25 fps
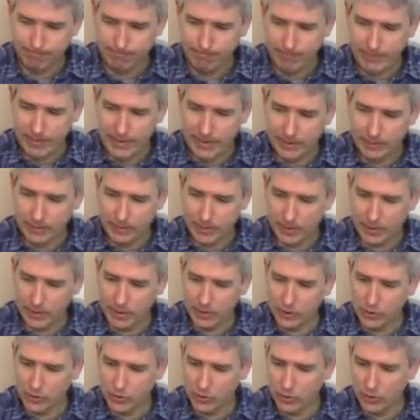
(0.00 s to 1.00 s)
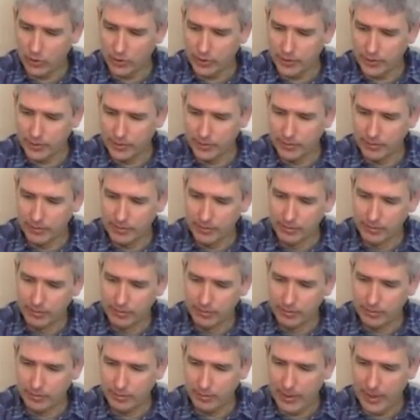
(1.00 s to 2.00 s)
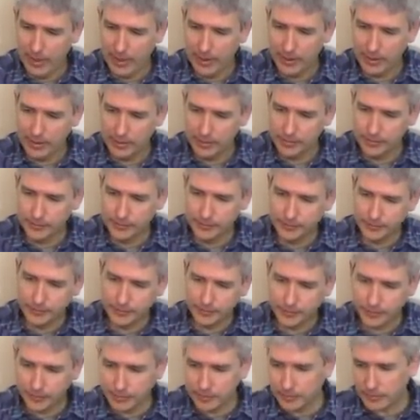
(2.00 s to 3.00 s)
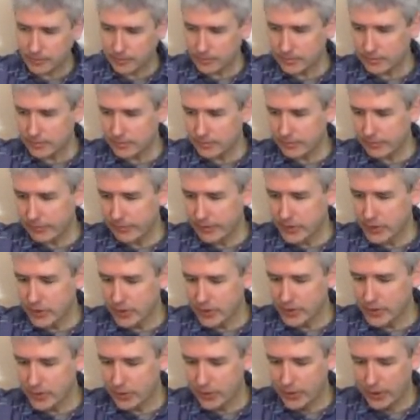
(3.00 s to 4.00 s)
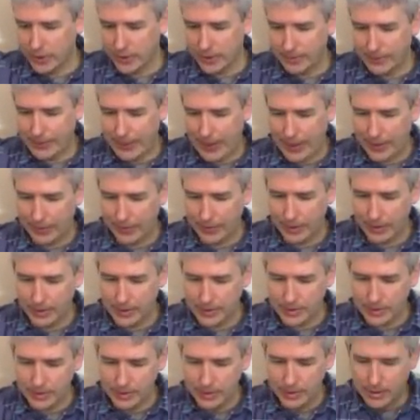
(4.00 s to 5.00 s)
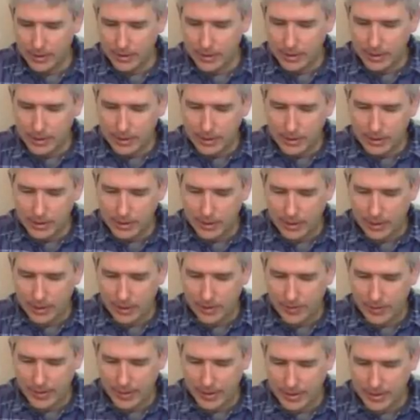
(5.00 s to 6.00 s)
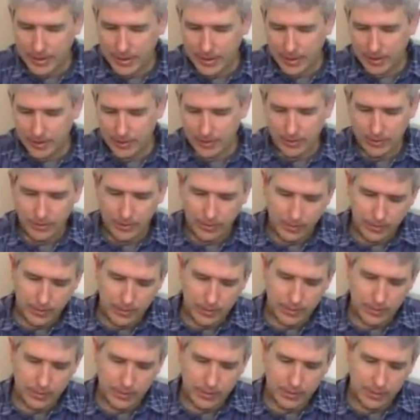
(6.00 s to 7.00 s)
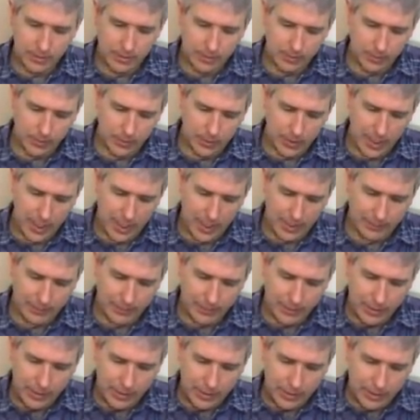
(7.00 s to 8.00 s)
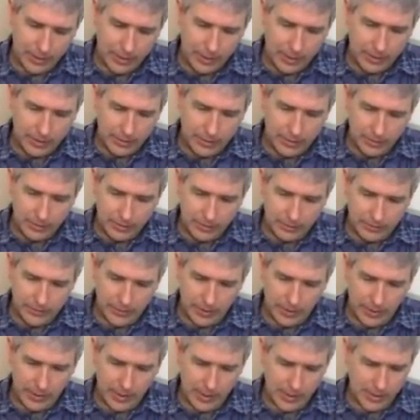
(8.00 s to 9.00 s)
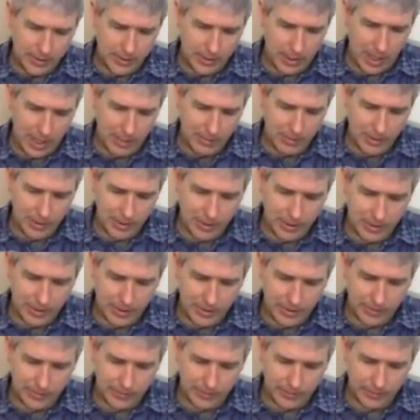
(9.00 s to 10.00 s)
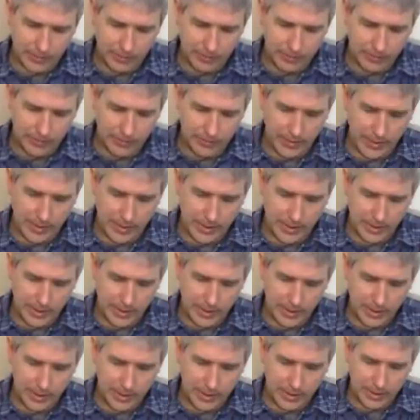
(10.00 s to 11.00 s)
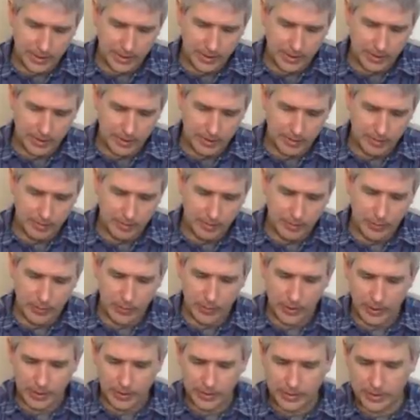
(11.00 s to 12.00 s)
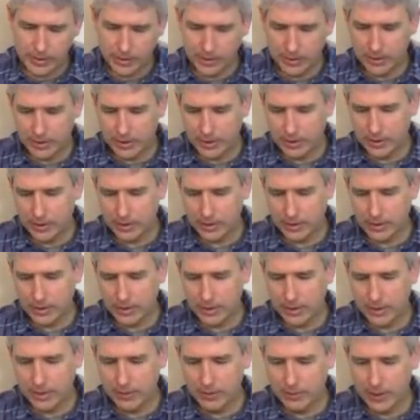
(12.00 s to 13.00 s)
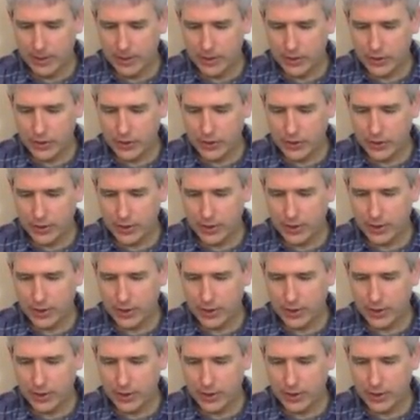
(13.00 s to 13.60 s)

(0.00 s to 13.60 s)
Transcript: in a real controlled manner. So it's a work in progress. Like I said, we'll have various options for these boards in which